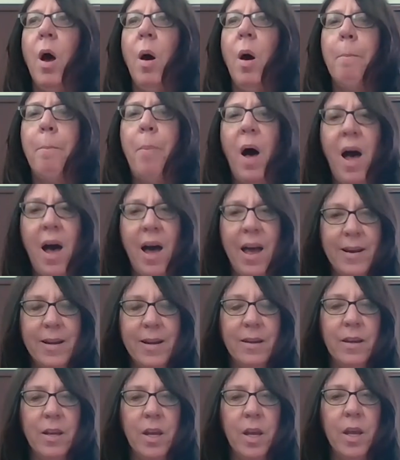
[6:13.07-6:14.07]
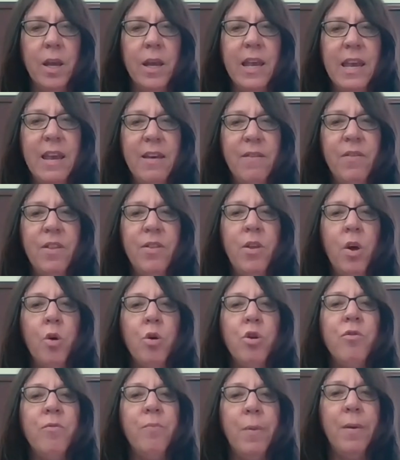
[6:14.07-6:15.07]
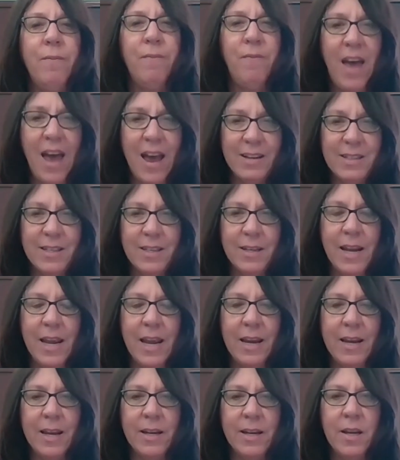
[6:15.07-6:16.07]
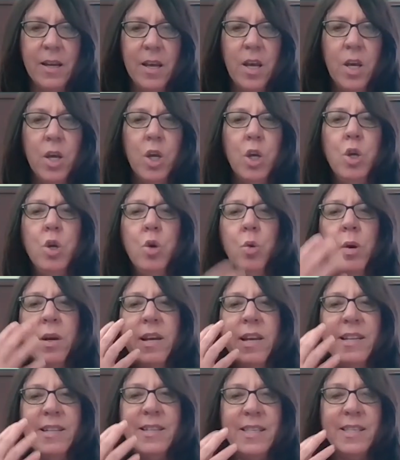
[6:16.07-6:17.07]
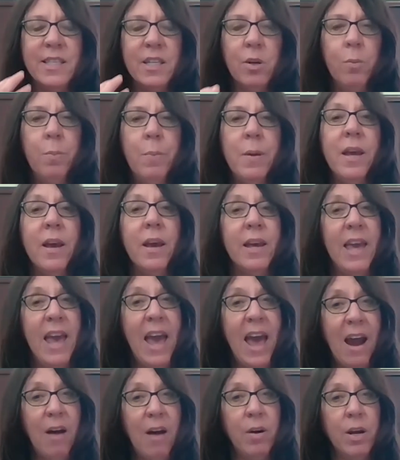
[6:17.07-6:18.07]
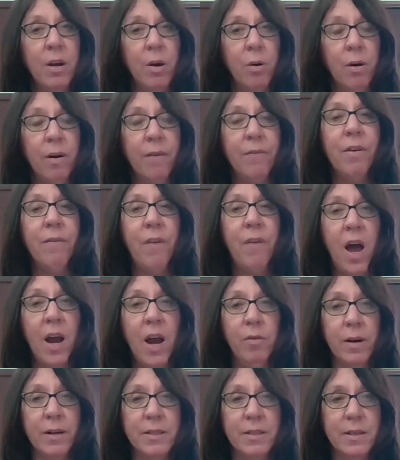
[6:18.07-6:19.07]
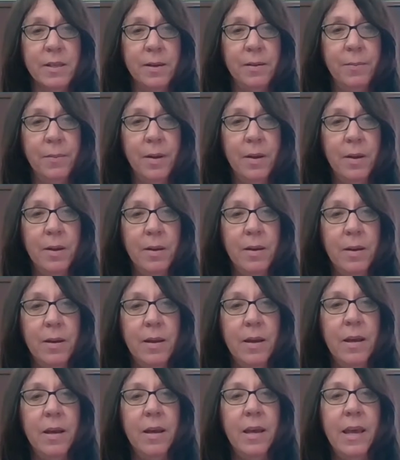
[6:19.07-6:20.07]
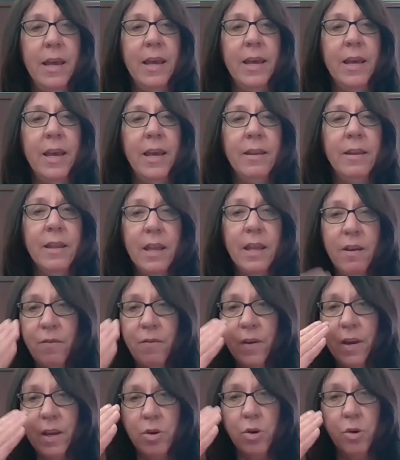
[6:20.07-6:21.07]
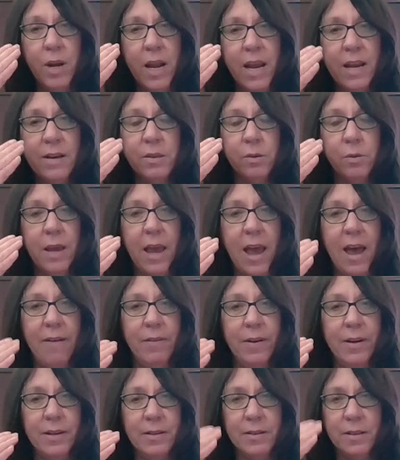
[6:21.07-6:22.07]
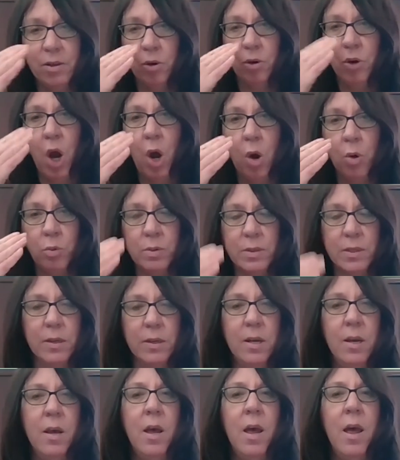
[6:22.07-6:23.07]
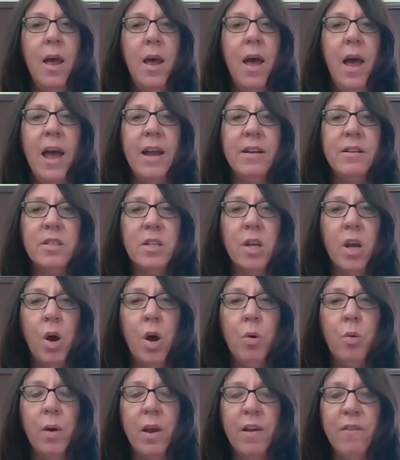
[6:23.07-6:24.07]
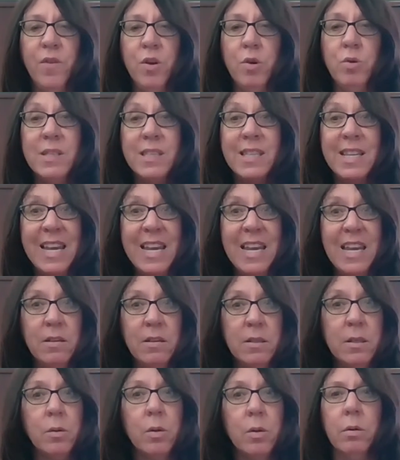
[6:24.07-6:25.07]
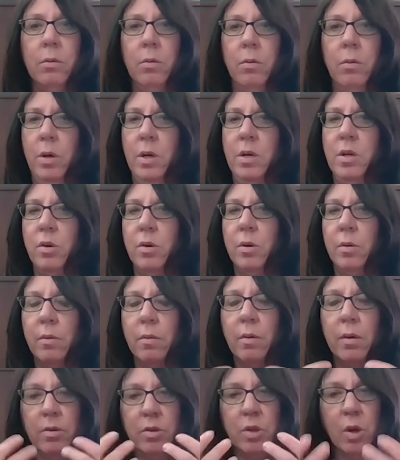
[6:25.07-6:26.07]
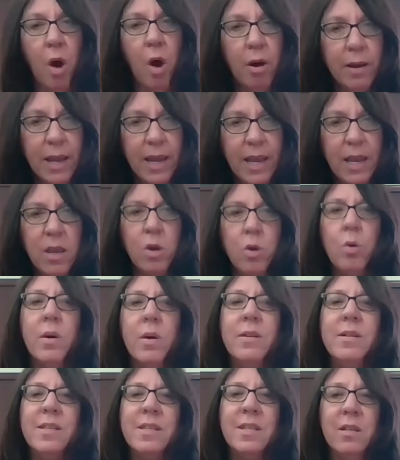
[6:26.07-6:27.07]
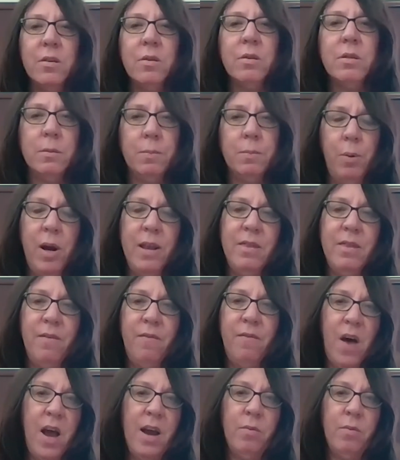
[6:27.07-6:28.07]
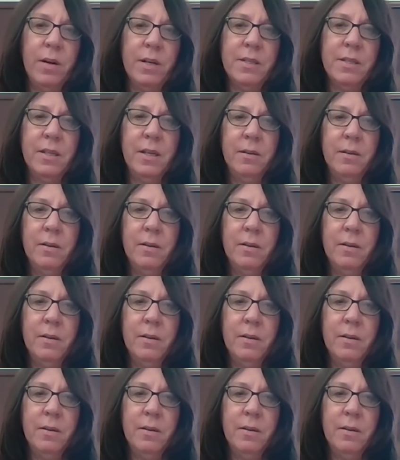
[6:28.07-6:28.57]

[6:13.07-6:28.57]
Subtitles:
But even though you've been vaccinated, you can still be a carrier of the virus. It can live in your nasal cavities, your nose. And so if you sneeze or you're talking, you can still spread the virus.